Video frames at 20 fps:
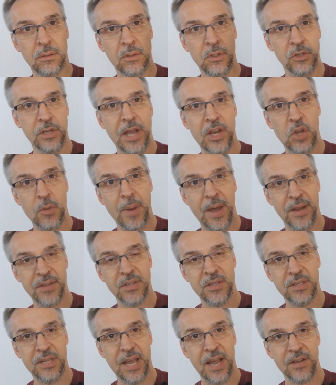to Daniel
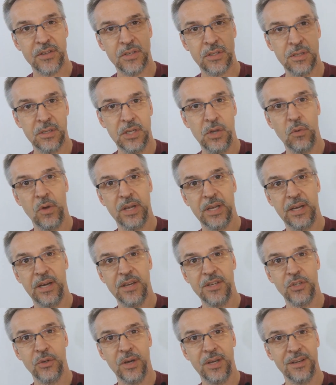Madison decks. You want to get
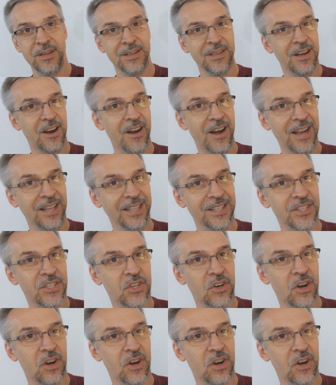into it? Alright, let's